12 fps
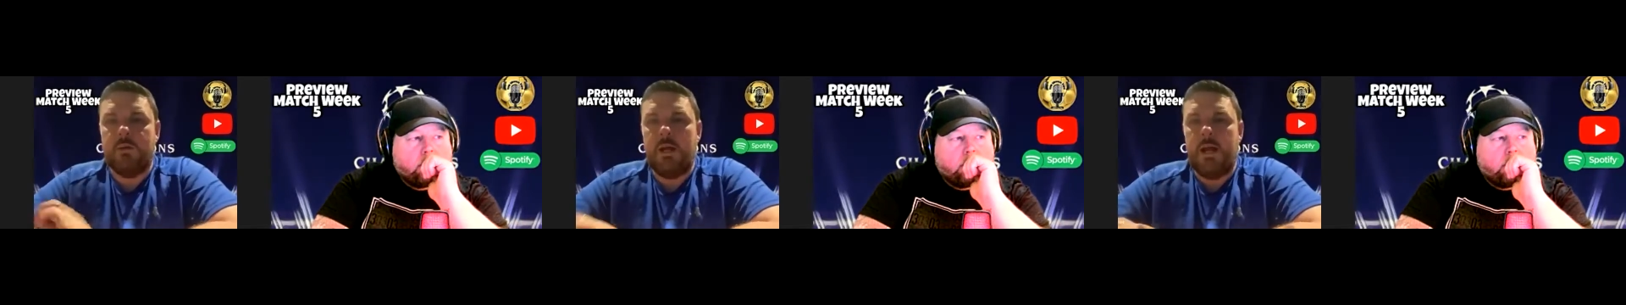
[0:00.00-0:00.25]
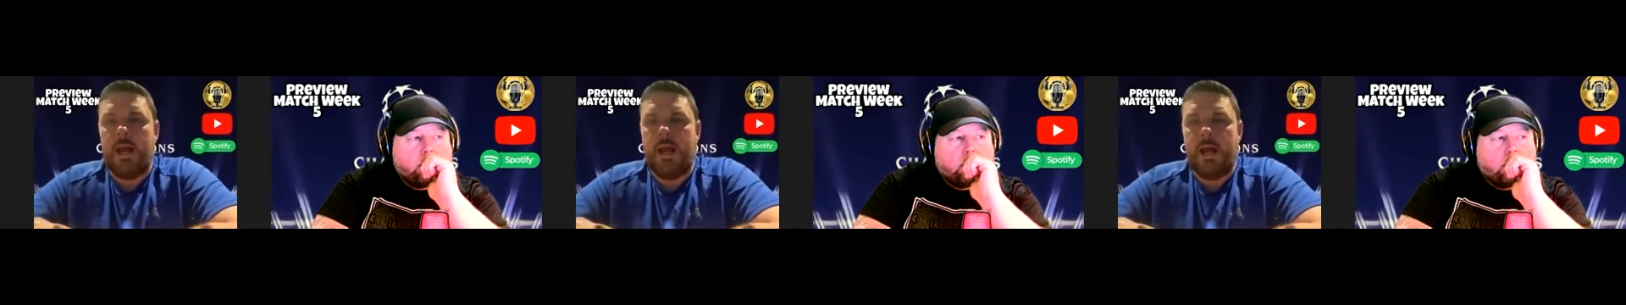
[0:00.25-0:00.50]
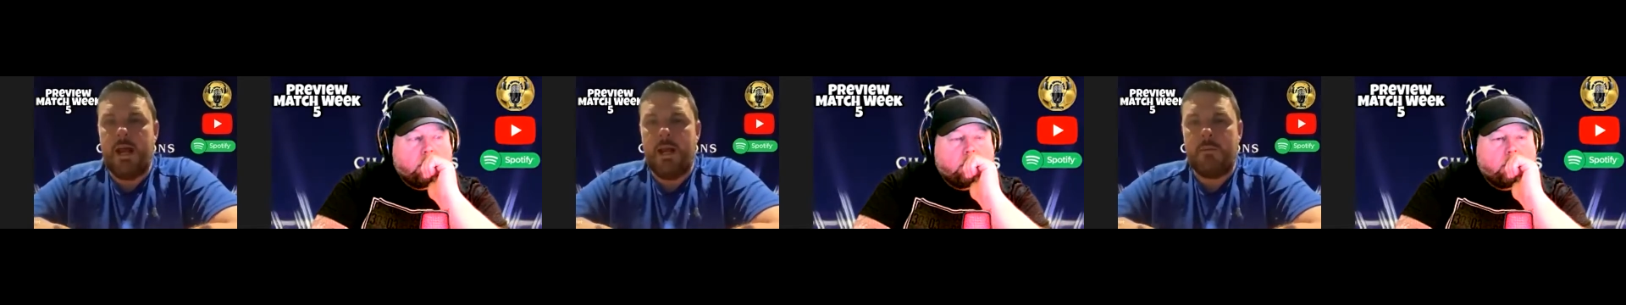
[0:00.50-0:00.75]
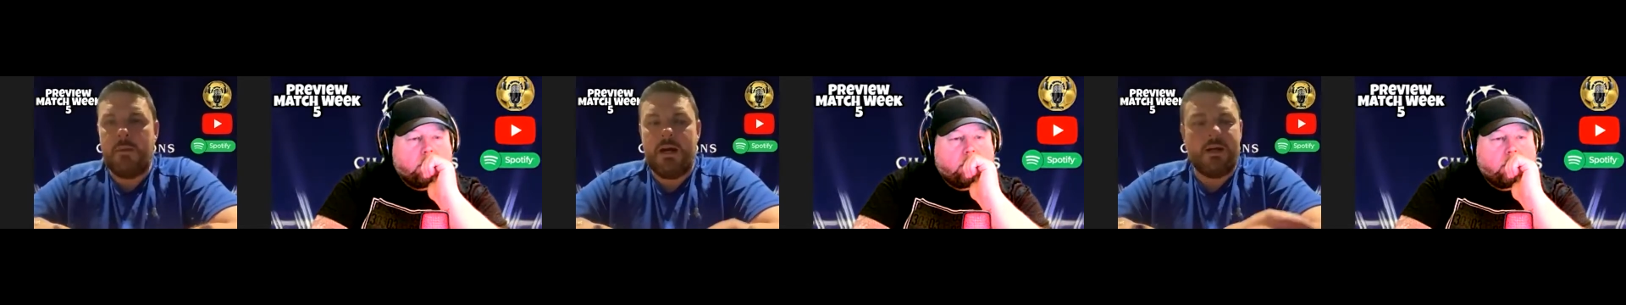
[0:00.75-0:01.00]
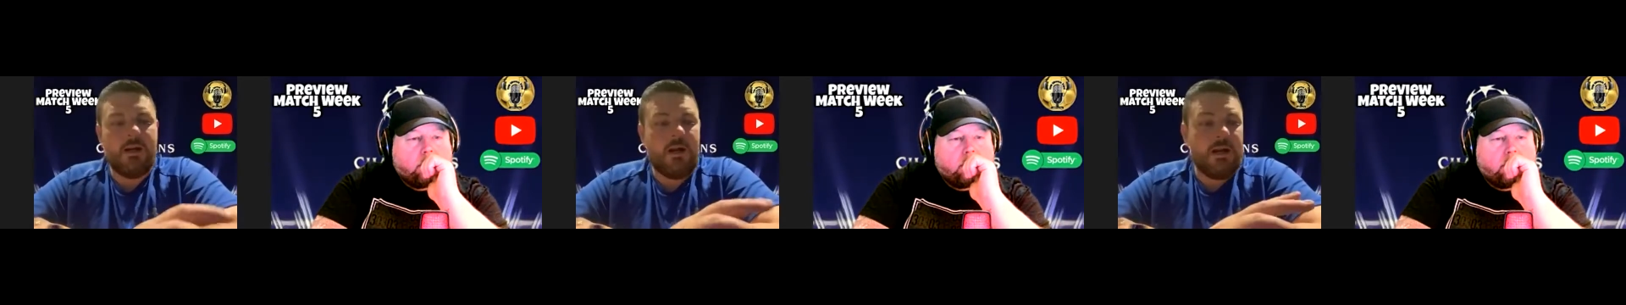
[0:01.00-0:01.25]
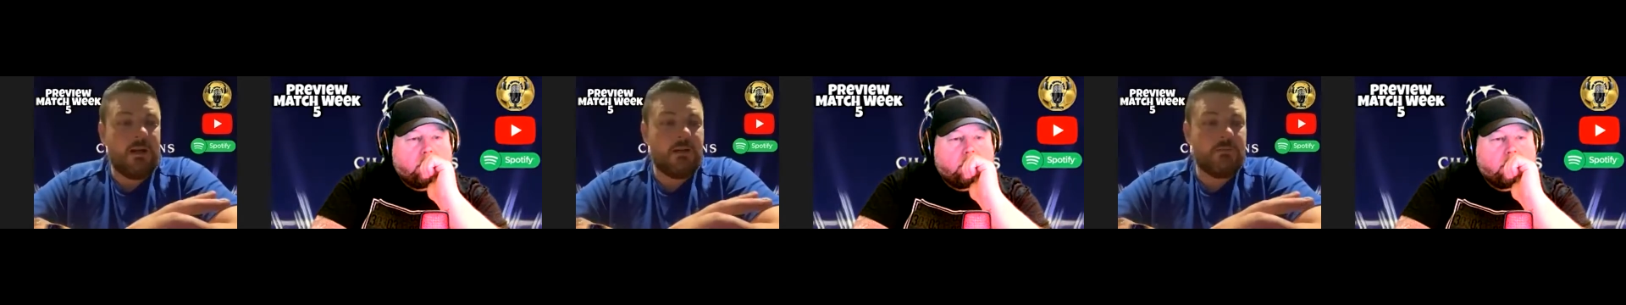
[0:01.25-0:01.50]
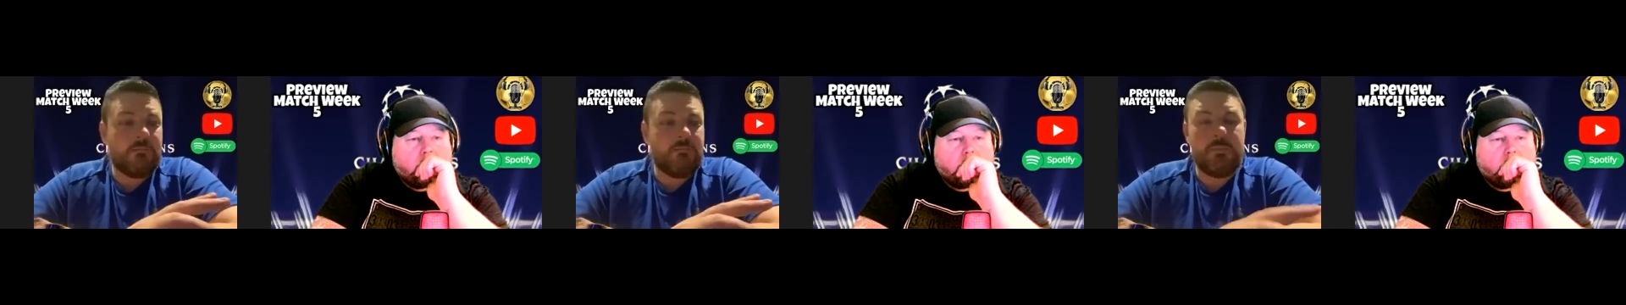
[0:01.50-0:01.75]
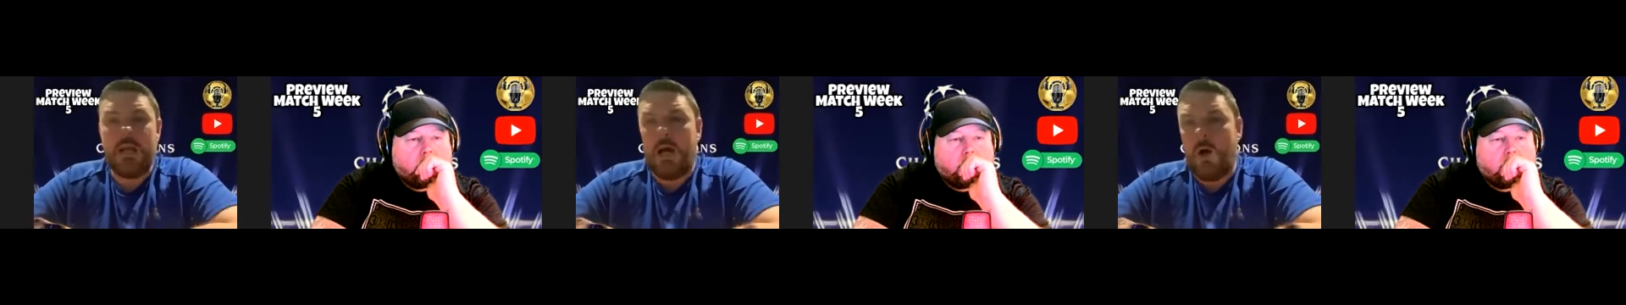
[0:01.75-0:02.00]
Speaker 1: Um, and I and I
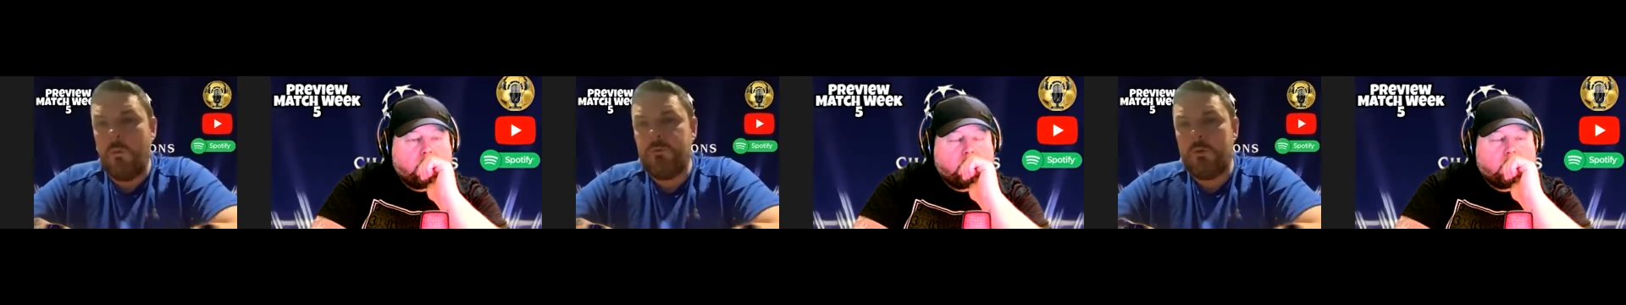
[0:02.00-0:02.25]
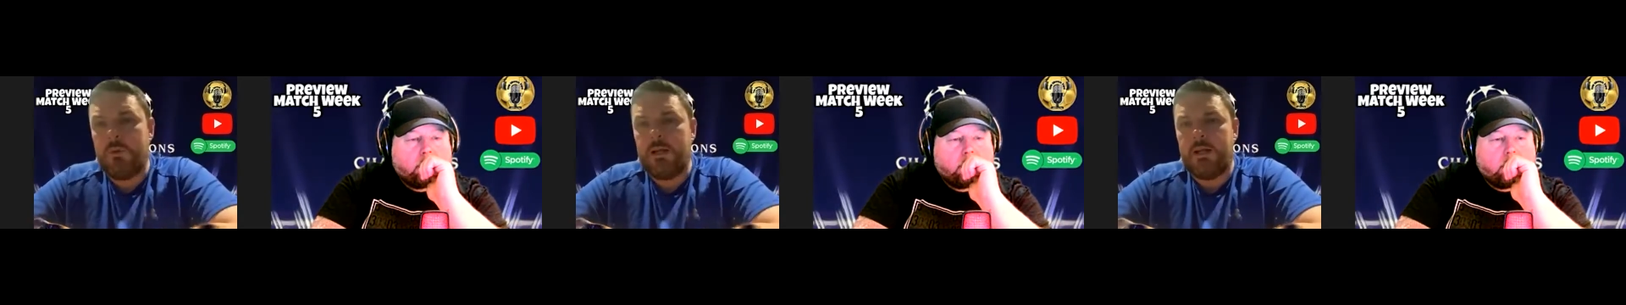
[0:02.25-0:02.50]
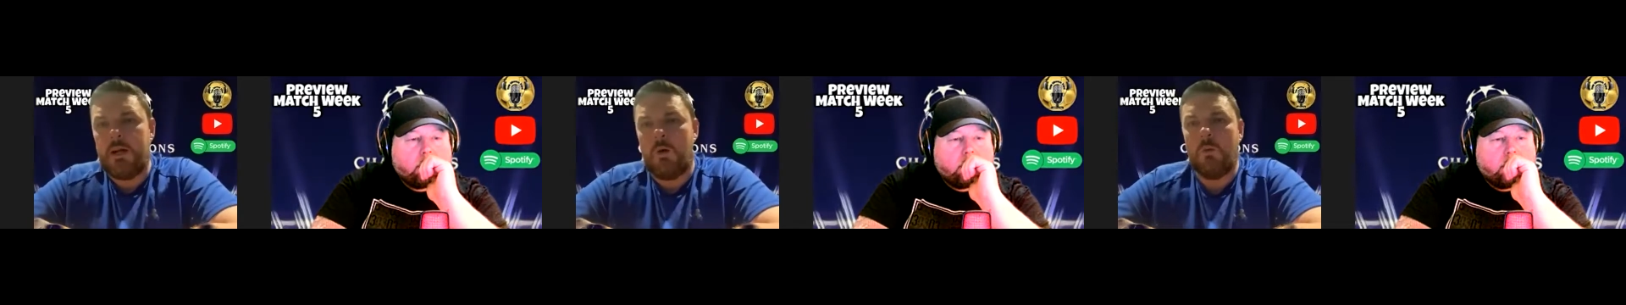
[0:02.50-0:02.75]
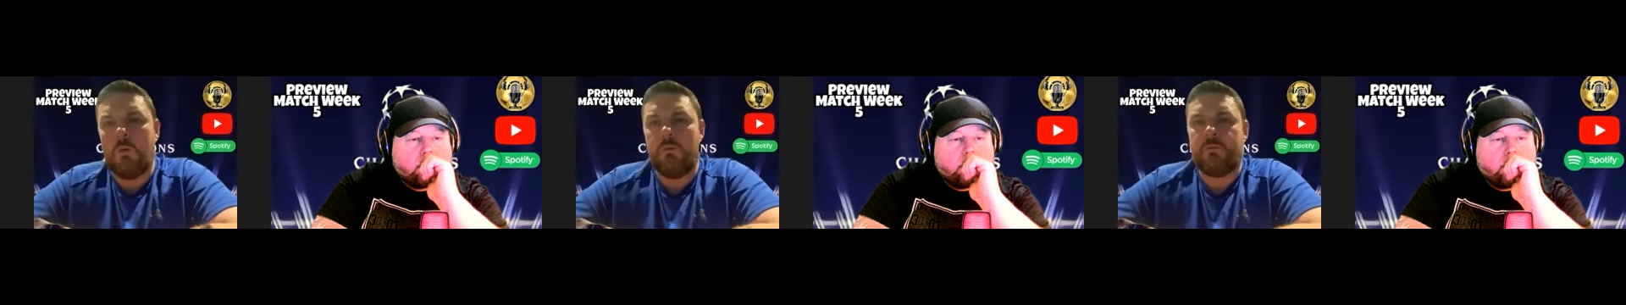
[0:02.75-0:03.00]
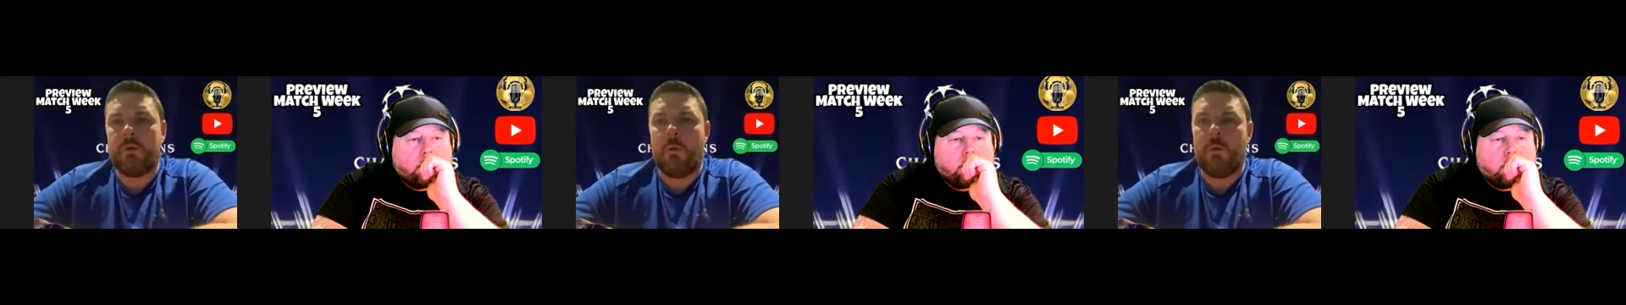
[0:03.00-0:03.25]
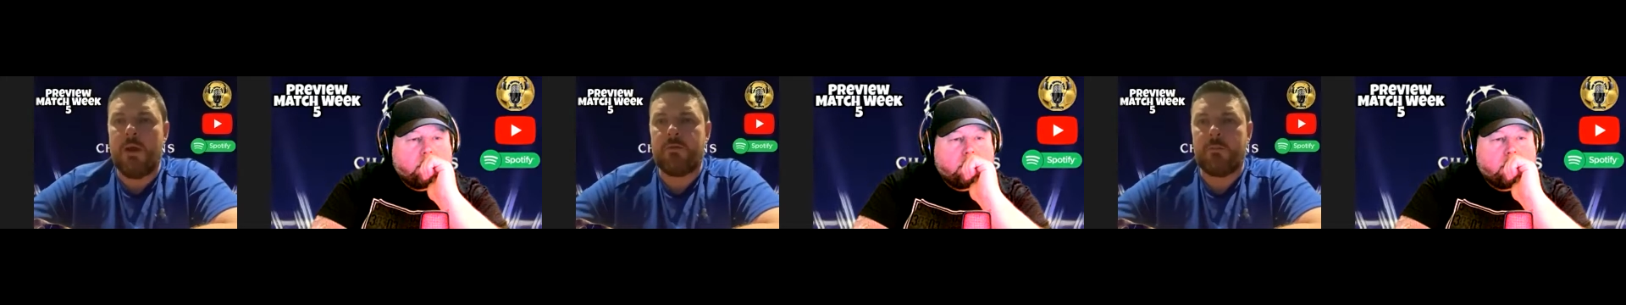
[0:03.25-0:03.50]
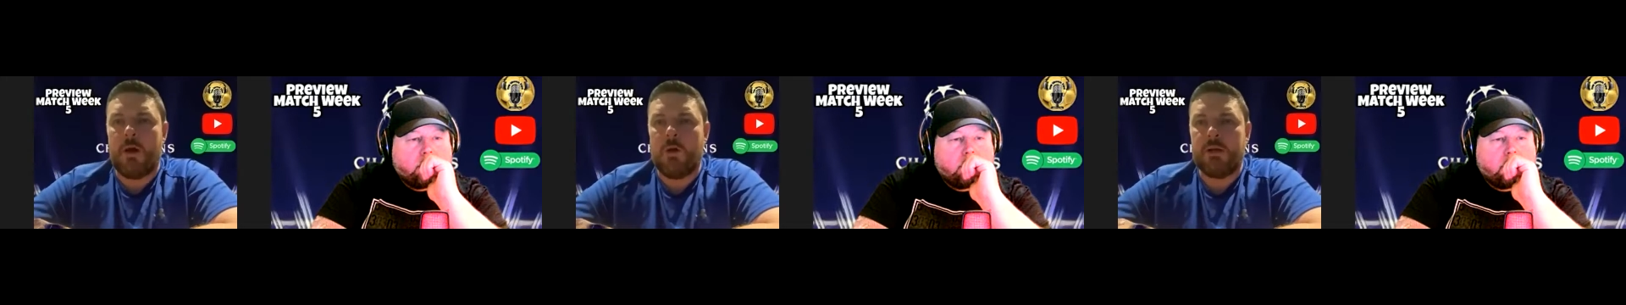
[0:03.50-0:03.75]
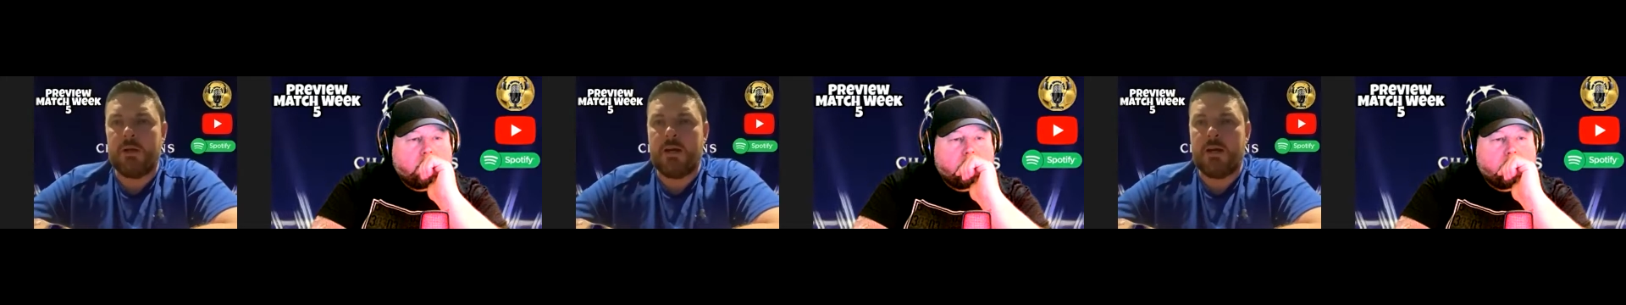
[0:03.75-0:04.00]
be hopeful we can go for, away from home
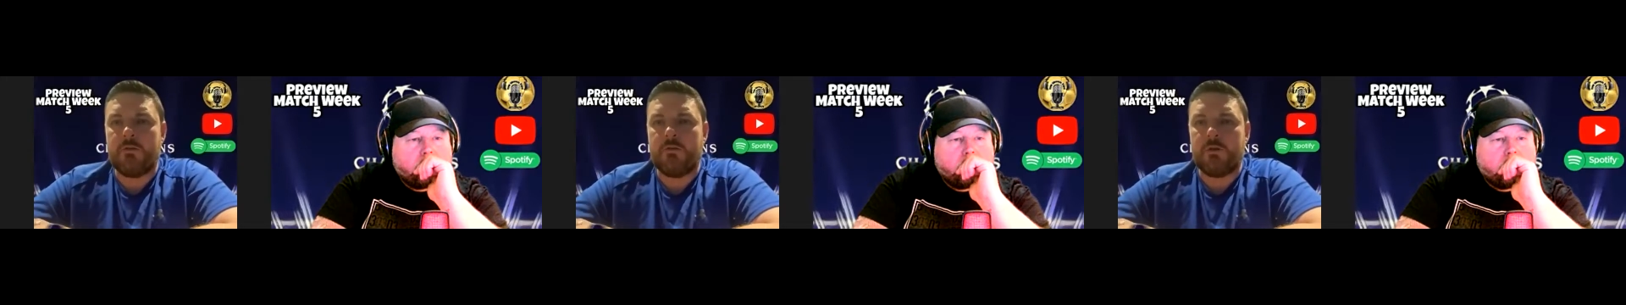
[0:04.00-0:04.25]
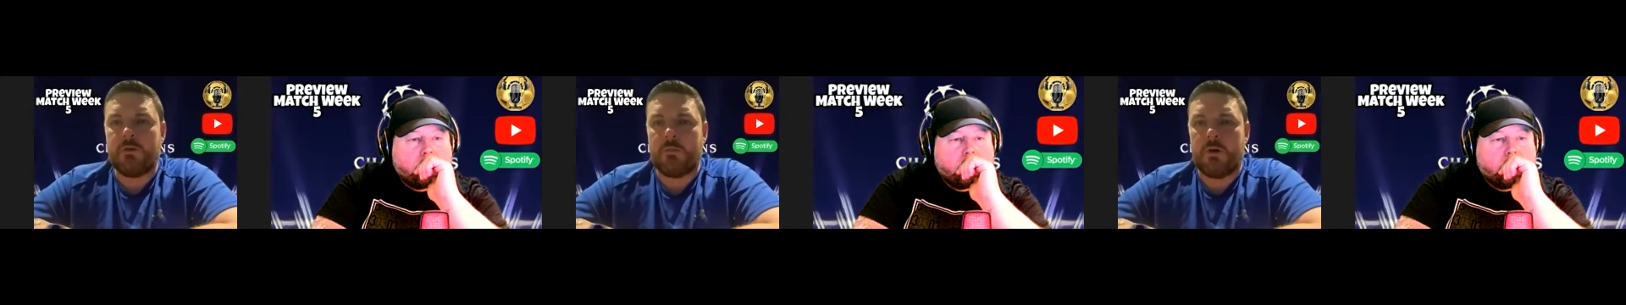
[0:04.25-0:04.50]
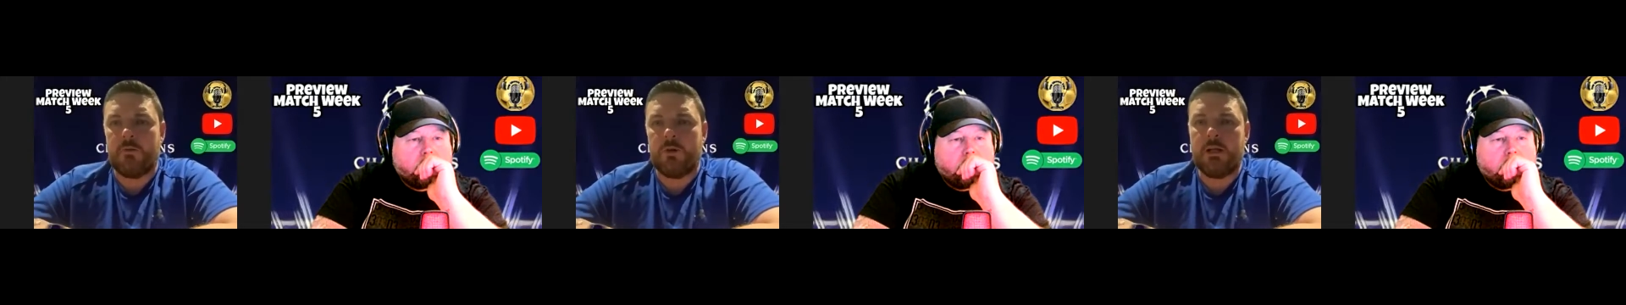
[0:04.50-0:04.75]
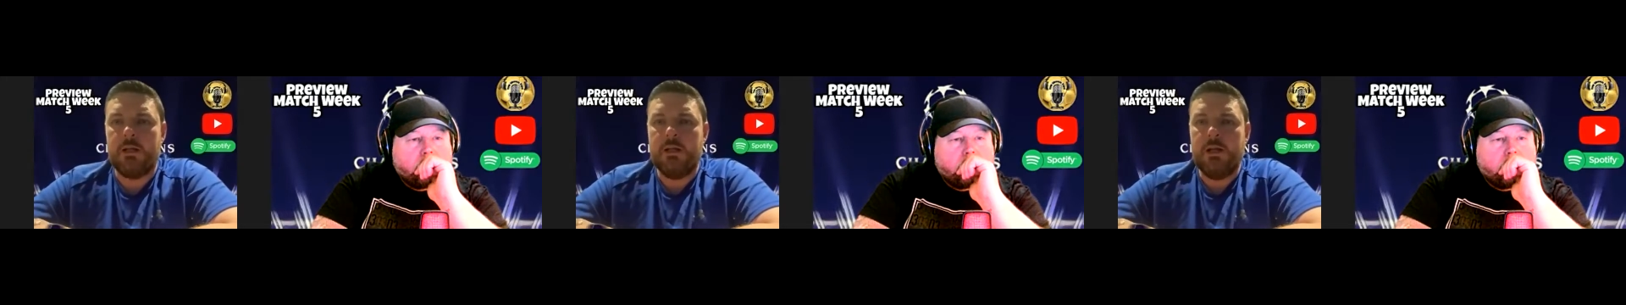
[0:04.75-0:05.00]
and get a result tomorrow night.